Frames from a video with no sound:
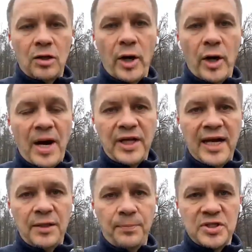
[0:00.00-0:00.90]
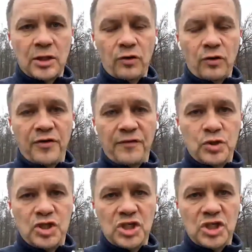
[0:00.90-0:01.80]
About 80% of
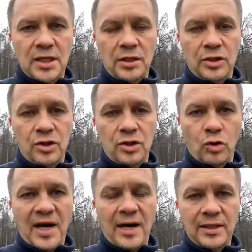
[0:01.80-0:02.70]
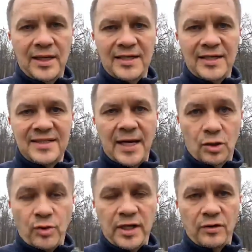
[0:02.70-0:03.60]
refugees in Europe currently are saying,
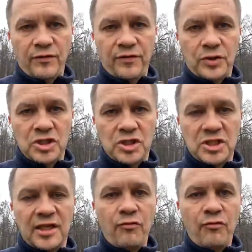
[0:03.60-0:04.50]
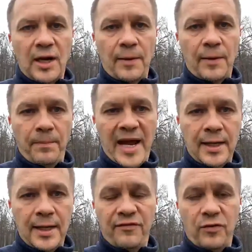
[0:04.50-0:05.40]
Ukrainian refugees, that they would come back
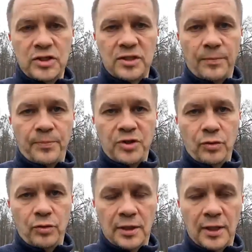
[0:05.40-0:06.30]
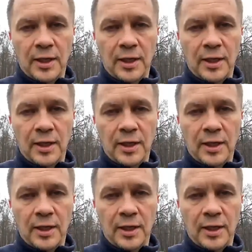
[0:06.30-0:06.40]
at the first opportunity.